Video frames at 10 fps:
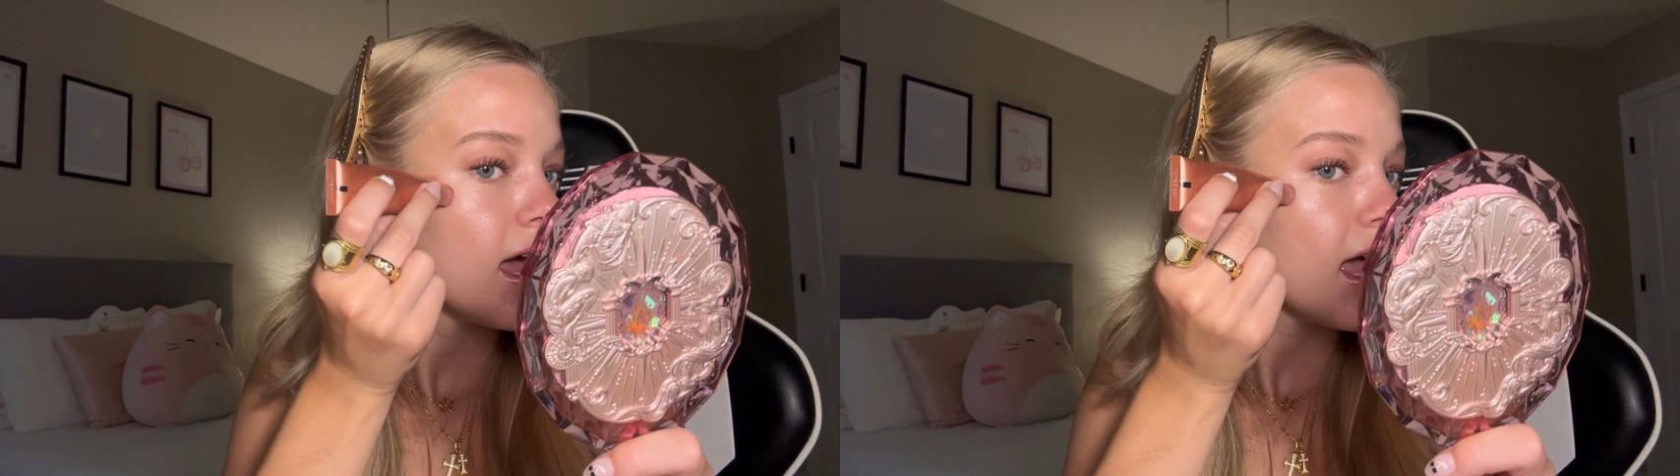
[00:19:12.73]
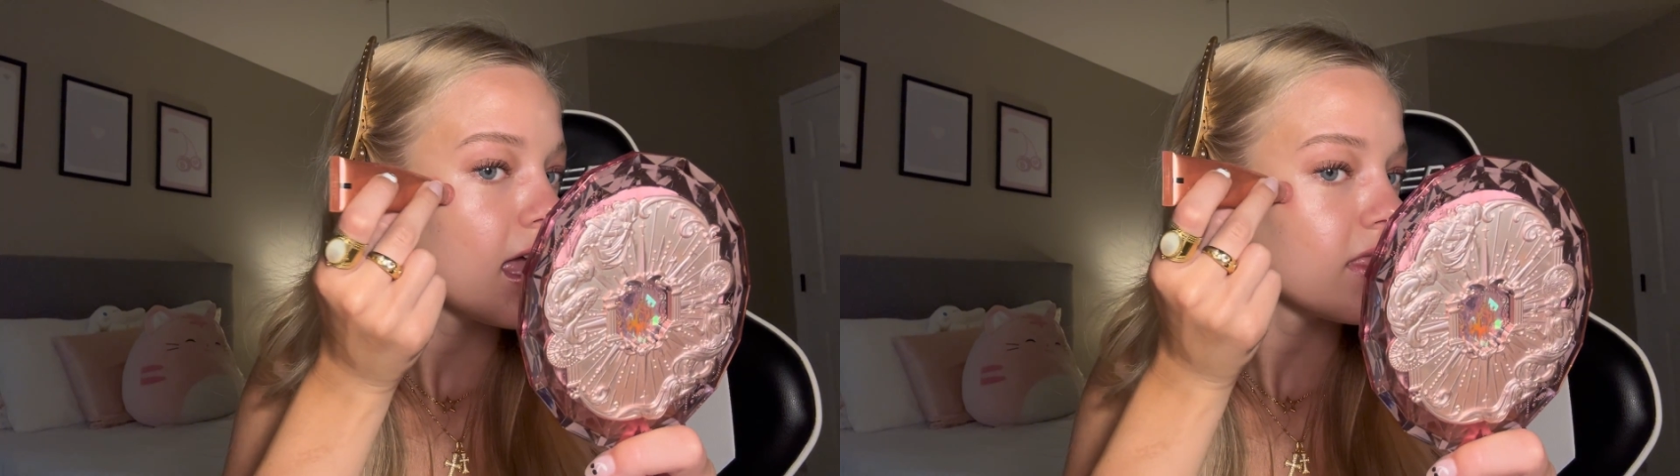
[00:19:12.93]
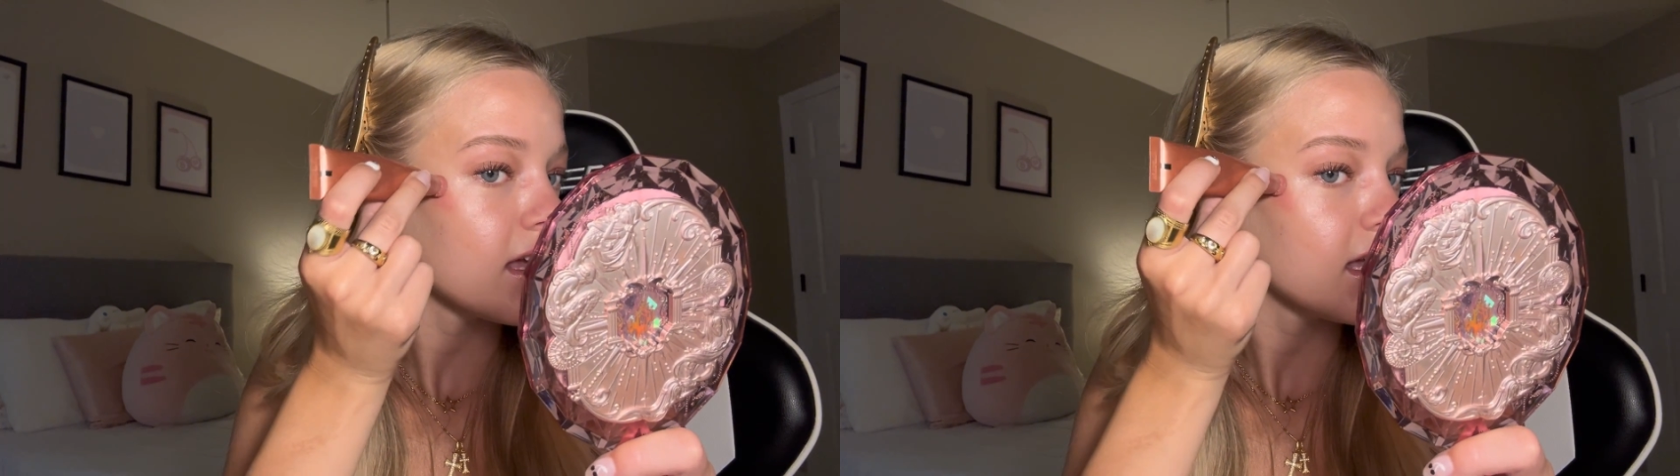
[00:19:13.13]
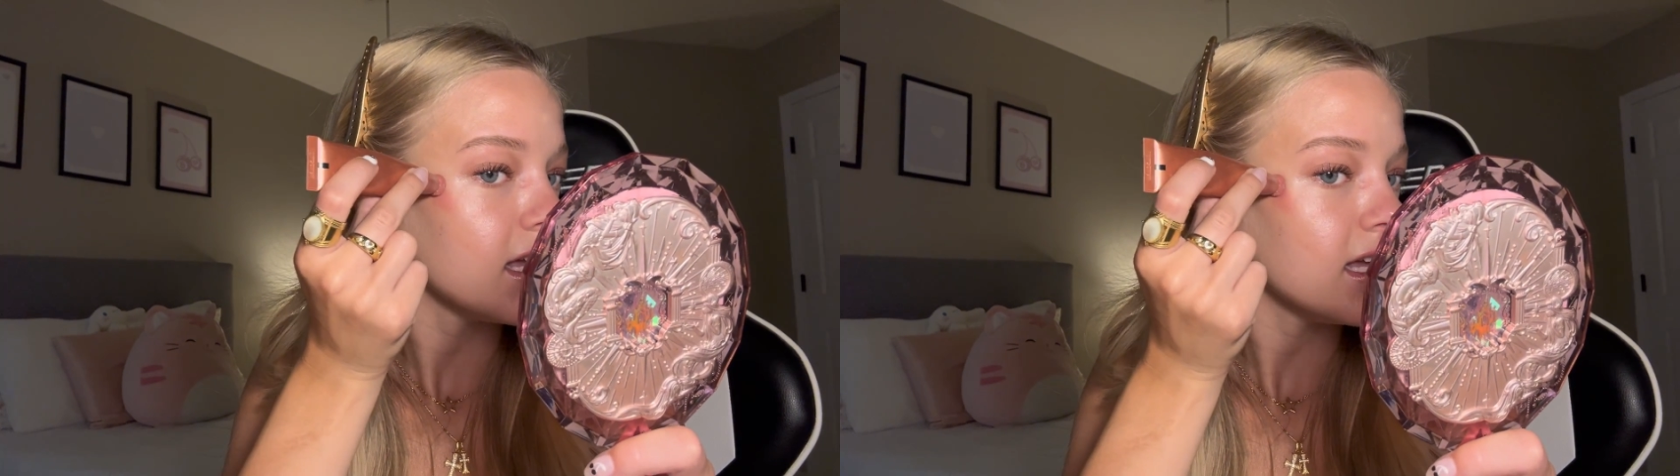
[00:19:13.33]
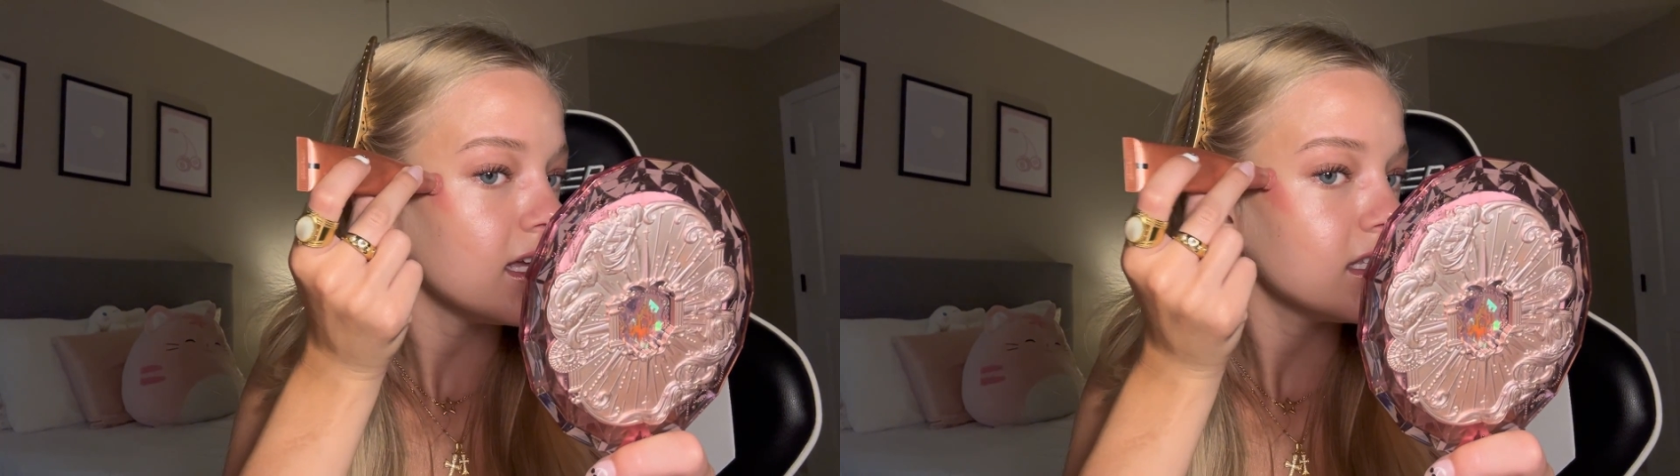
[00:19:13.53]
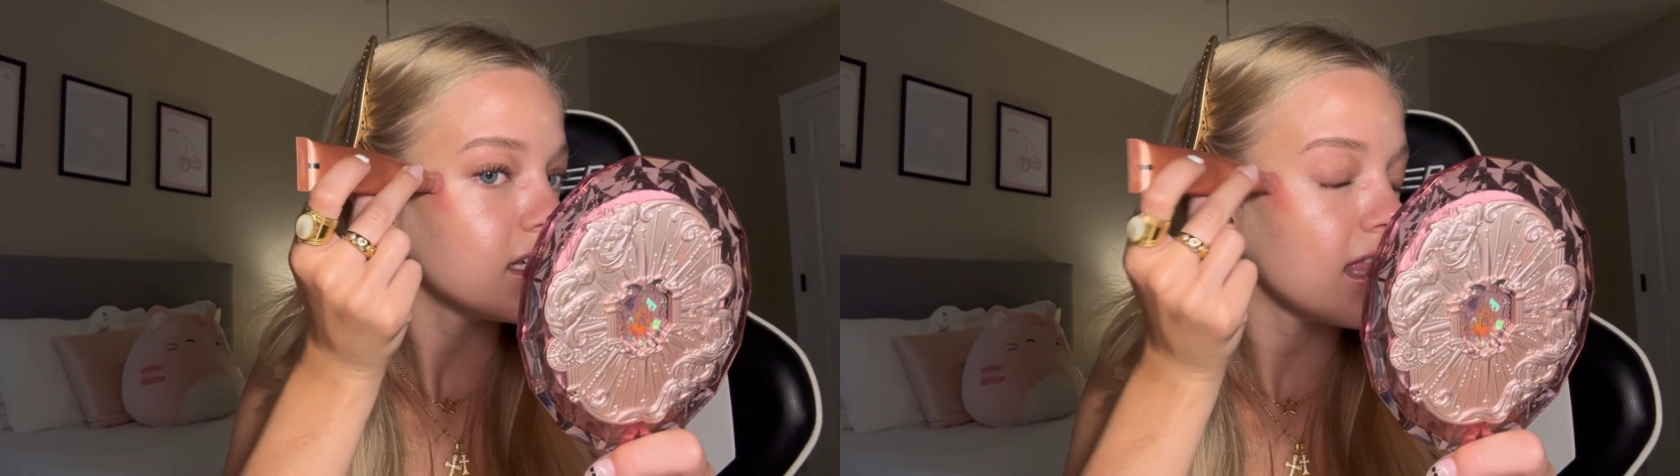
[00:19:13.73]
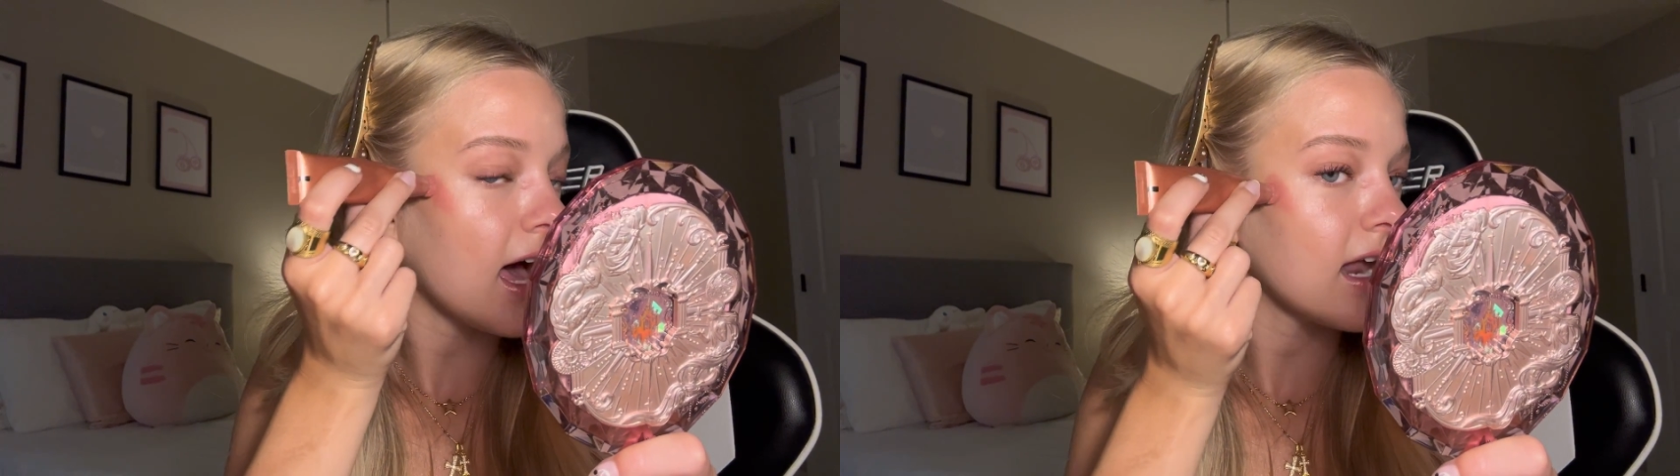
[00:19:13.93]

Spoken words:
And the key to that